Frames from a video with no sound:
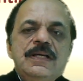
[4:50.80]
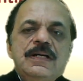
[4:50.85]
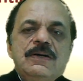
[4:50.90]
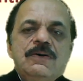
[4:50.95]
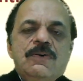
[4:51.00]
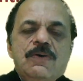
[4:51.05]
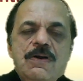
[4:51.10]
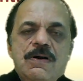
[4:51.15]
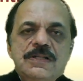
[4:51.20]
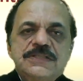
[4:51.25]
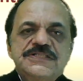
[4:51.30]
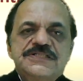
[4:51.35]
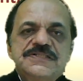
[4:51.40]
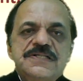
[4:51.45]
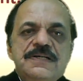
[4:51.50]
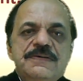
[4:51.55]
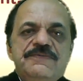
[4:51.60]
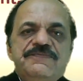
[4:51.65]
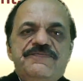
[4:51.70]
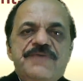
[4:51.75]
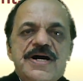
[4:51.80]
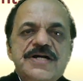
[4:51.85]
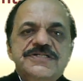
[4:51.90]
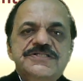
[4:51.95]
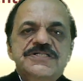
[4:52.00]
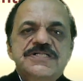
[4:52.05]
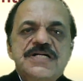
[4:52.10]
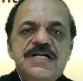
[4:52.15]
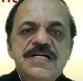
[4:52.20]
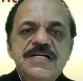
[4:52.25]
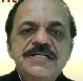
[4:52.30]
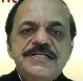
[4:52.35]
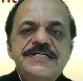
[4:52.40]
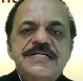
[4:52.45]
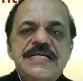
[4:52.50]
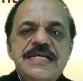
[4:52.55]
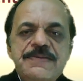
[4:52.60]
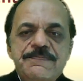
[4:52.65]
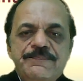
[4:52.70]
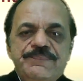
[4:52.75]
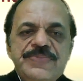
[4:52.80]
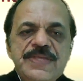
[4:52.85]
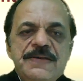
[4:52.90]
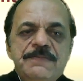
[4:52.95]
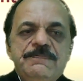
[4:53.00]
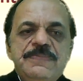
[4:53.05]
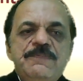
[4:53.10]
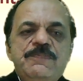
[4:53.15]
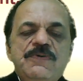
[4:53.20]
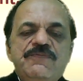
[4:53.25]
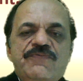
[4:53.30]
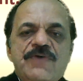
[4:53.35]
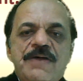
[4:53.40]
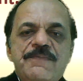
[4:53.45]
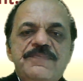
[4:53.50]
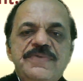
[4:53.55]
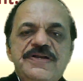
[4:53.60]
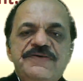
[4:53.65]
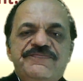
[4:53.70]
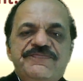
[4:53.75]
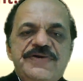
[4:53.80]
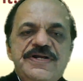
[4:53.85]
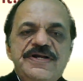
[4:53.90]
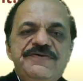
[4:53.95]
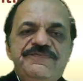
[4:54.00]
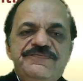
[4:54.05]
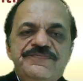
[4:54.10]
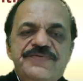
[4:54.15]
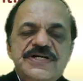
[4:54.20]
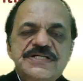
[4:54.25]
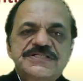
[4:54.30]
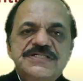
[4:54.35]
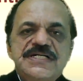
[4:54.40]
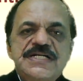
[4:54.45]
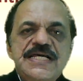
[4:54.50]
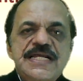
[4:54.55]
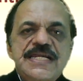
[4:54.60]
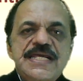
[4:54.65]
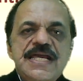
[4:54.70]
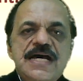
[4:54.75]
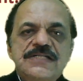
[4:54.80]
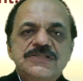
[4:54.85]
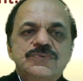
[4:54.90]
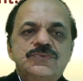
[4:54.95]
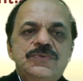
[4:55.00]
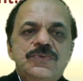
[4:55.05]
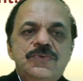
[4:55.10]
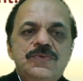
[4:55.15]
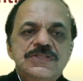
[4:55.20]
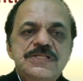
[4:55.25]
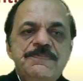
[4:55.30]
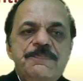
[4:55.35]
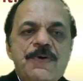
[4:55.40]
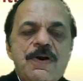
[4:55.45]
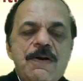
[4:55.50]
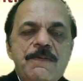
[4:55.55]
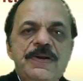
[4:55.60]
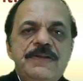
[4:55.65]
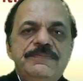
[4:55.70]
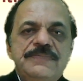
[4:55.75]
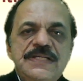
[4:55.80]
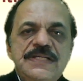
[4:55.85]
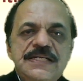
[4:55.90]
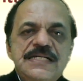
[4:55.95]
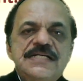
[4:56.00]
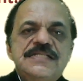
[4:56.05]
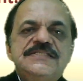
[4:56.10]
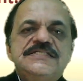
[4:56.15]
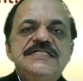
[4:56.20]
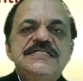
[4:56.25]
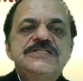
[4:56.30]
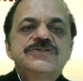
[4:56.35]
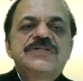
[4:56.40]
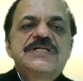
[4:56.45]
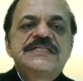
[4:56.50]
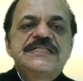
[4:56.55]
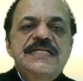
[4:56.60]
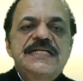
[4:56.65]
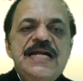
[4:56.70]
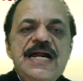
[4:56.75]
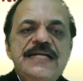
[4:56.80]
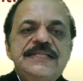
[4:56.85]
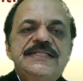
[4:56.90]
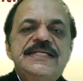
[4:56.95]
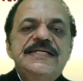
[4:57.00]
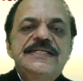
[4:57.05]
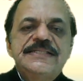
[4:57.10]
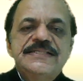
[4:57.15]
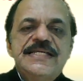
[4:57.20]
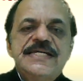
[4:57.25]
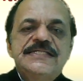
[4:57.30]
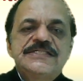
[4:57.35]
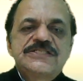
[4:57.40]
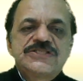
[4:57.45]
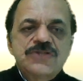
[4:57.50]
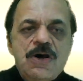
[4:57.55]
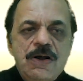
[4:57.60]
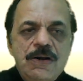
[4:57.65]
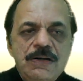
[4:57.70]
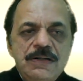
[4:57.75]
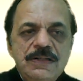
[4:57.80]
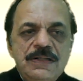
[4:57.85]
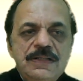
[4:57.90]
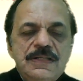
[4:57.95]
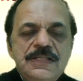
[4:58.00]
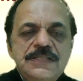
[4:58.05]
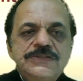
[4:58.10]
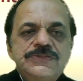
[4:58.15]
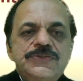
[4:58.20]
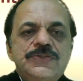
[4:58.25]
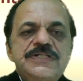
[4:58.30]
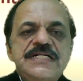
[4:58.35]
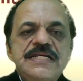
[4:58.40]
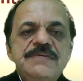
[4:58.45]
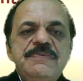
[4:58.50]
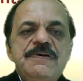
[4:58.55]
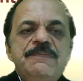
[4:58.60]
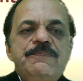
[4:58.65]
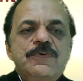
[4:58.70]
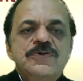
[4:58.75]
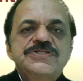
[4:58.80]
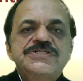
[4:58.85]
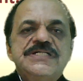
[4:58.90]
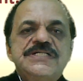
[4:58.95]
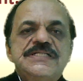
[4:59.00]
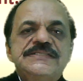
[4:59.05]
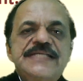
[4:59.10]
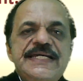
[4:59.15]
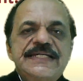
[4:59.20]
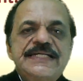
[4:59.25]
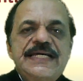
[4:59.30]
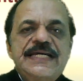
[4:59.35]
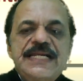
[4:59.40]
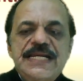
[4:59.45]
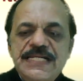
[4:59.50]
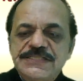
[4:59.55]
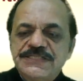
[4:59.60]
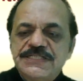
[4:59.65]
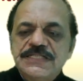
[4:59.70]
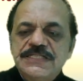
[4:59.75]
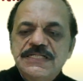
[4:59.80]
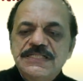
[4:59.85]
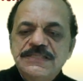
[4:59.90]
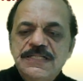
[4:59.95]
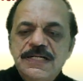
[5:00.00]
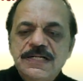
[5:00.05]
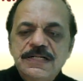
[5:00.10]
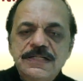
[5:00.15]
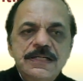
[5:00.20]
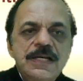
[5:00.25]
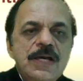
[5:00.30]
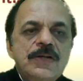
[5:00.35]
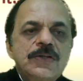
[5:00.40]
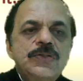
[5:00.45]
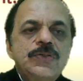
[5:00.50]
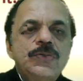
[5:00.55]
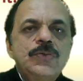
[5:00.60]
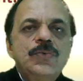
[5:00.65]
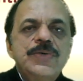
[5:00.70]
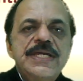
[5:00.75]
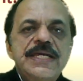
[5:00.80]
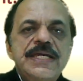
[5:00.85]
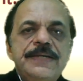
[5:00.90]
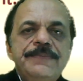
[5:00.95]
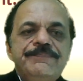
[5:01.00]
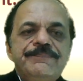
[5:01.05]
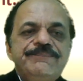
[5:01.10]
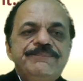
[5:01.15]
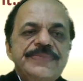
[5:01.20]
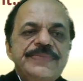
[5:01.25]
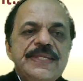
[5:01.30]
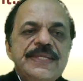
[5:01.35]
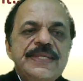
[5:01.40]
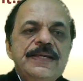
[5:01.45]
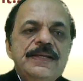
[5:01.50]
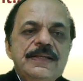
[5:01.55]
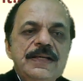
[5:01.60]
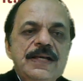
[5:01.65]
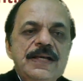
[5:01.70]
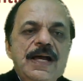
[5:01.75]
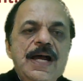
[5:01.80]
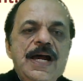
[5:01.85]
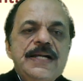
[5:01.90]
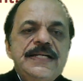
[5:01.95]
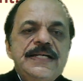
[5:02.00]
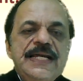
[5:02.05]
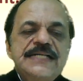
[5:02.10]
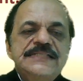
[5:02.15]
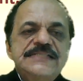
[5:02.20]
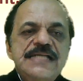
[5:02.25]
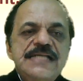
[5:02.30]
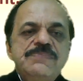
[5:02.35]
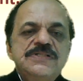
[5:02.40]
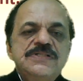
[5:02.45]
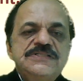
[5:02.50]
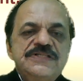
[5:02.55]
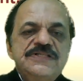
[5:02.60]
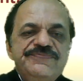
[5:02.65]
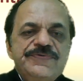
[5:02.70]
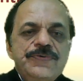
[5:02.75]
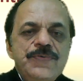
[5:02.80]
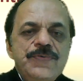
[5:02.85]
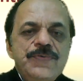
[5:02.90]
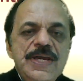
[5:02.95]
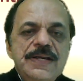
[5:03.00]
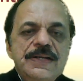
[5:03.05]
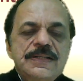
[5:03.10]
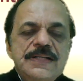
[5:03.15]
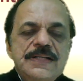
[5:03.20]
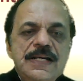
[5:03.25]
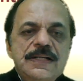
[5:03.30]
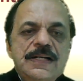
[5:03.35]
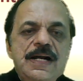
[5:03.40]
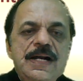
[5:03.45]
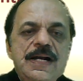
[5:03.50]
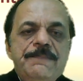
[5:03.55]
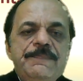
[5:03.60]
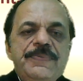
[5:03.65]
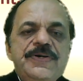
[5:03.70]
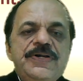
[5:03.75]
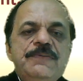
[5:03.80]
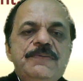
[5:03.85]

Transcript: cross-functional team. People from different functional areas who know the problem sit together and they solve. So team approach is encouraged in QA. And examples of QA happen to